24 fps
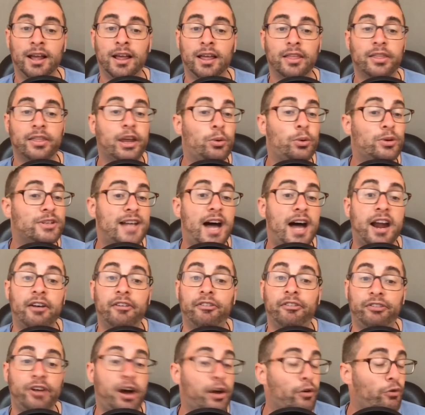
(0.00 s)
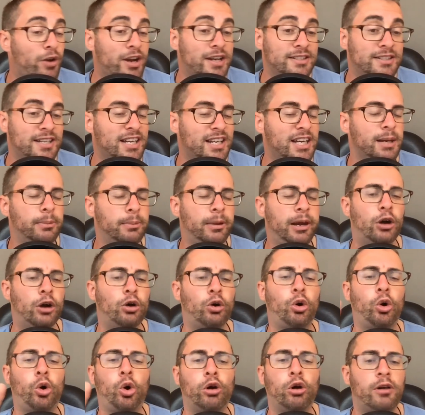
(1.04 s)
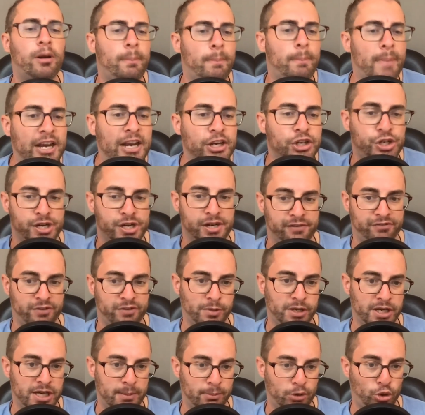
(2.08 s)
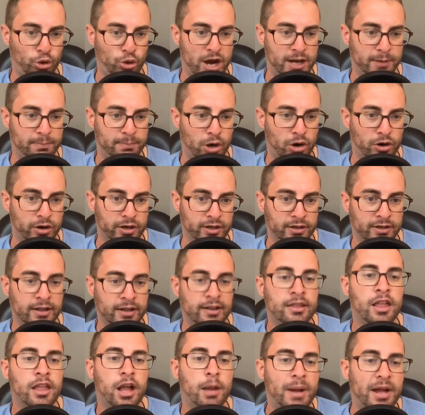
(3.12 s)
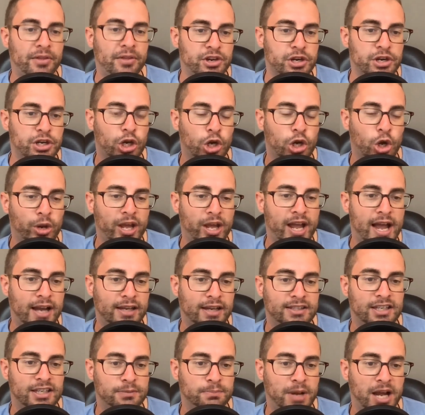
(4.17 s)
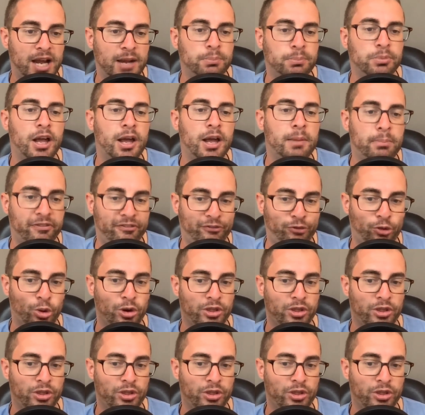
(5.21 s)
There was not a fundraising email or a mention from the Democratic Party about the Dakota Access Pipeline before